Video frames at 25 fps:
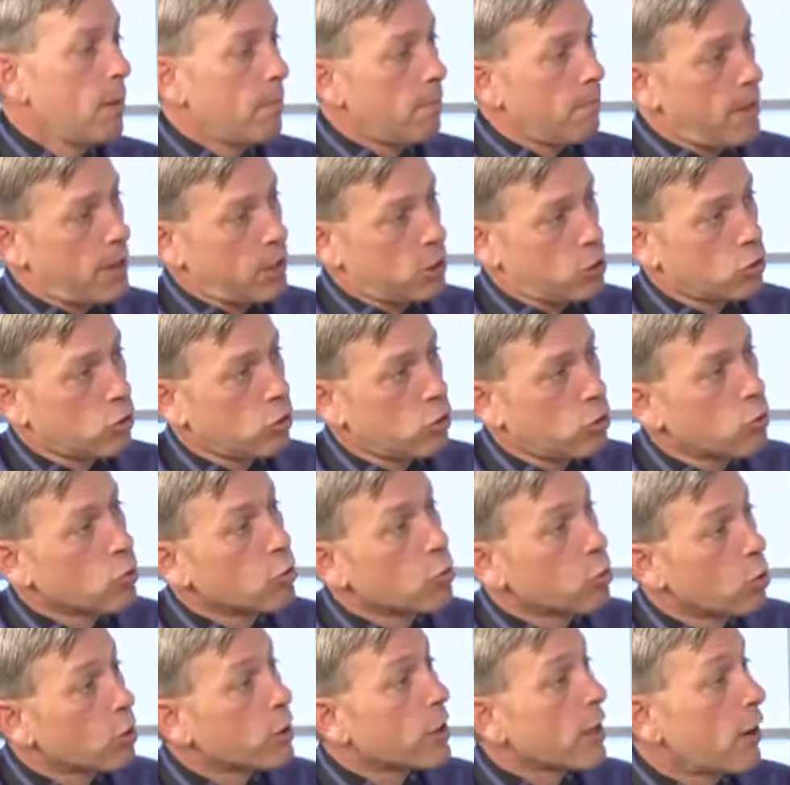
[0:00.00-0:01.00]
make sure you
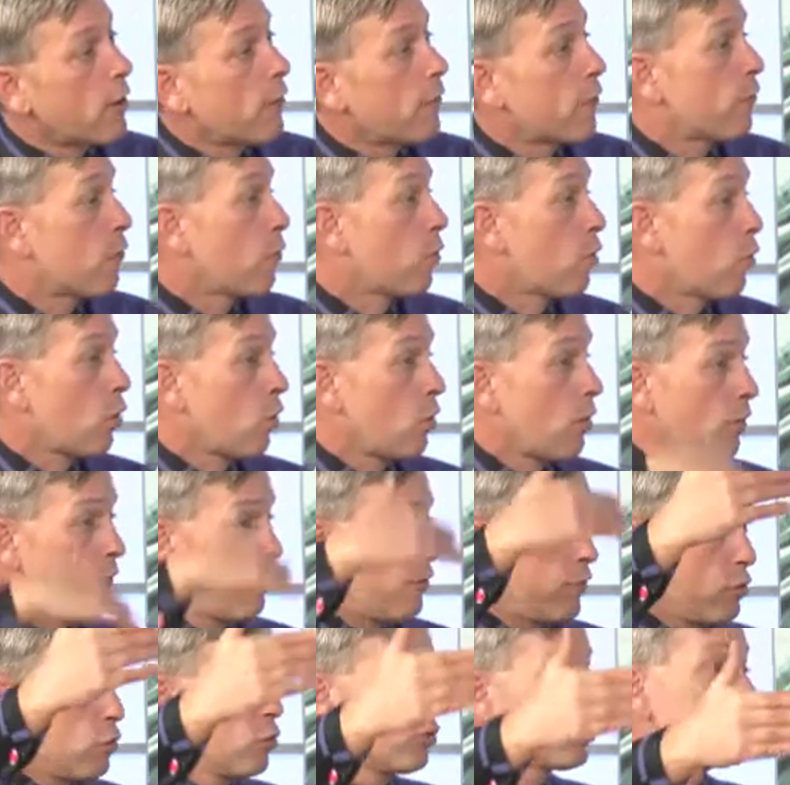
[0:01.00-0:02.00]
look out for
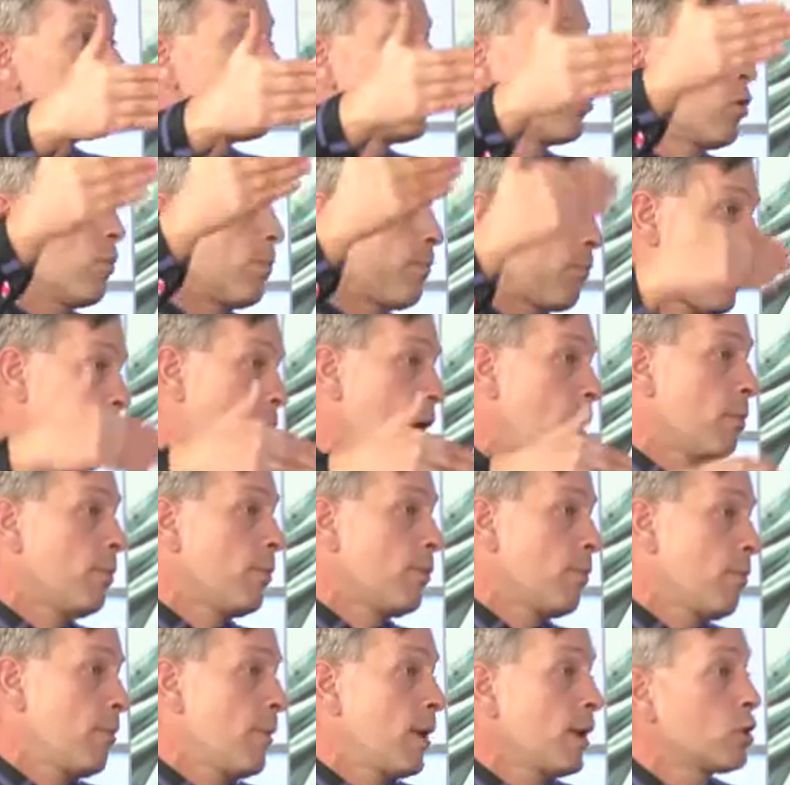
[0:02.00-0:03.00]
future
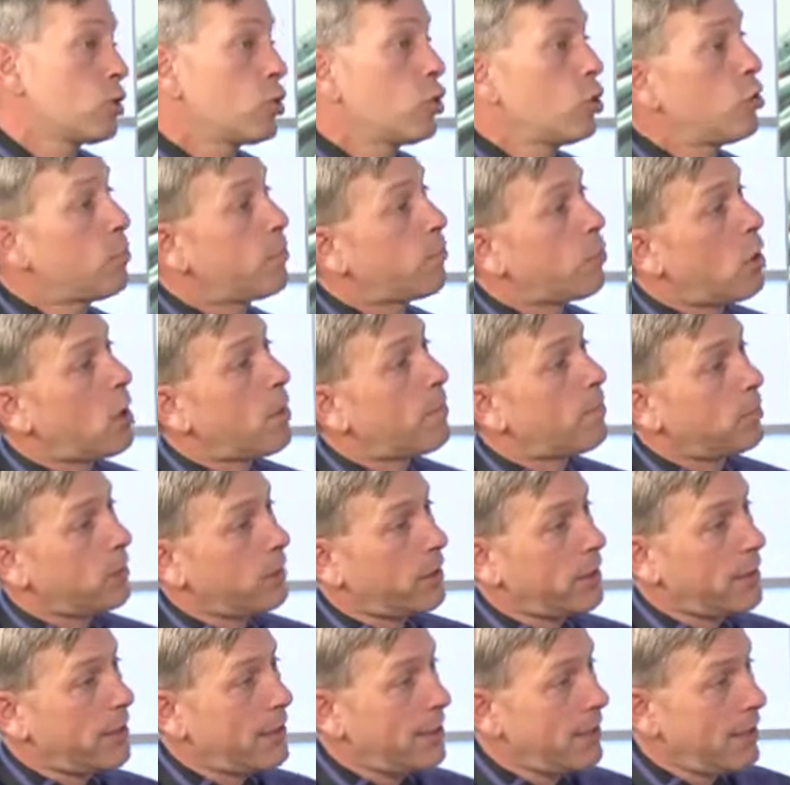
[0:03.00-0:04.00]
problems, and make sure you
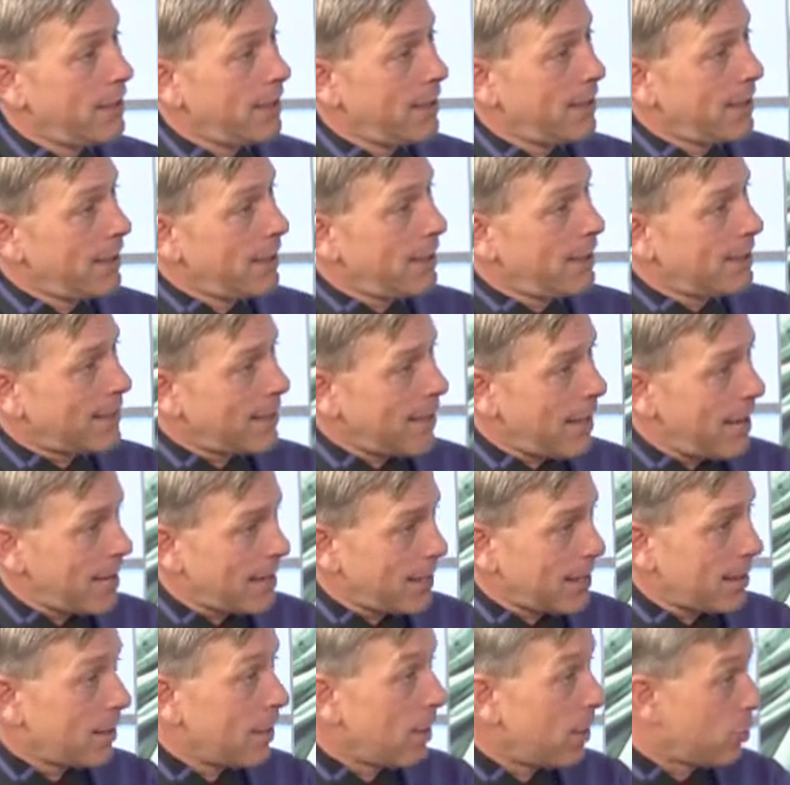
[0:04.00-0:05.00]
properly
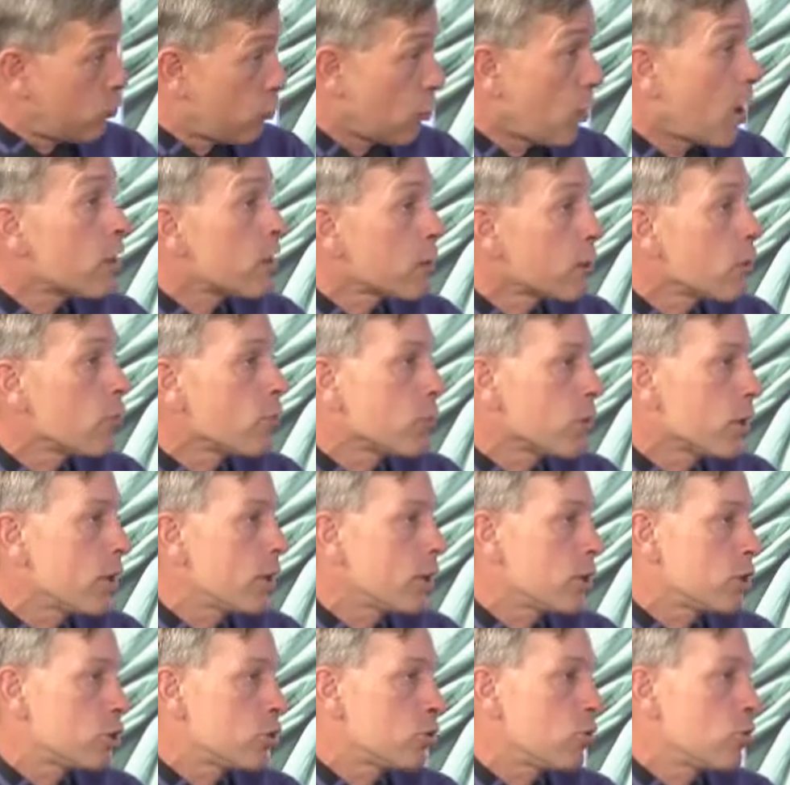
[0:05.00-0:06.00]
take address those
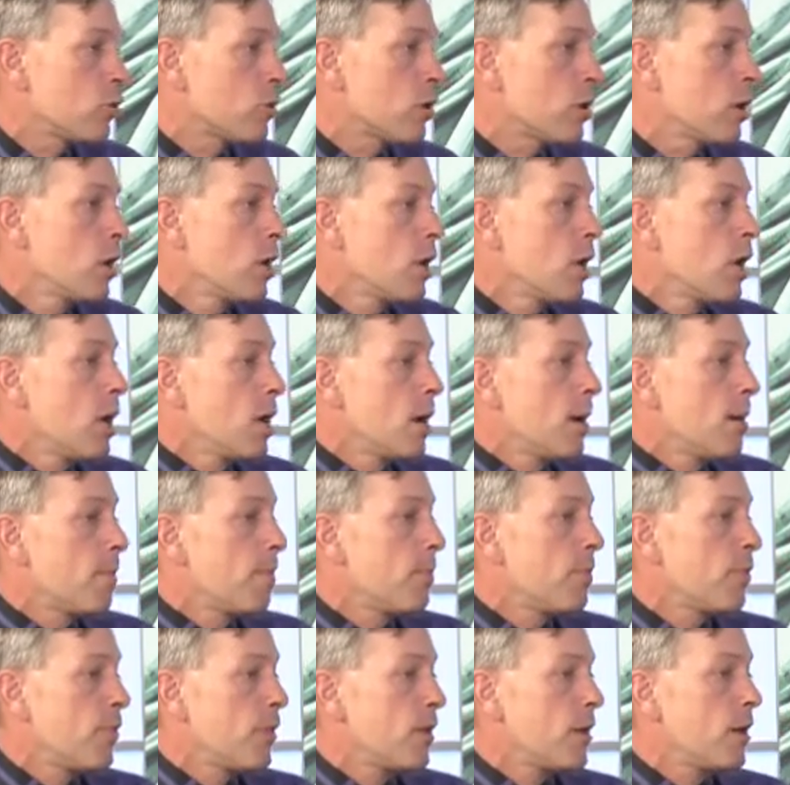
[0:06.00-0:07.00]
issues.
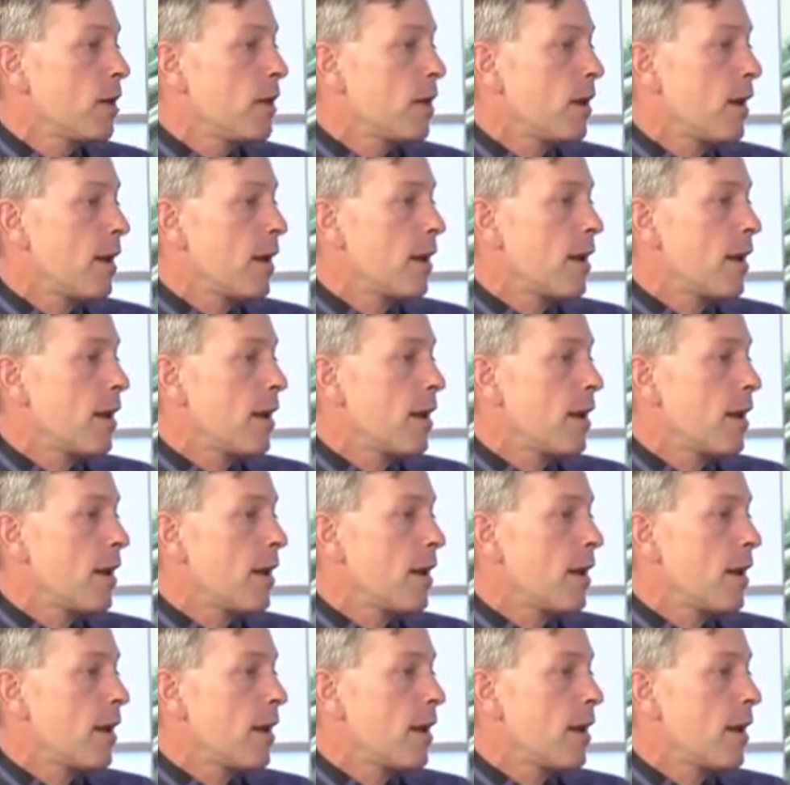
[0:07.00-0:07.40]
Mm. But then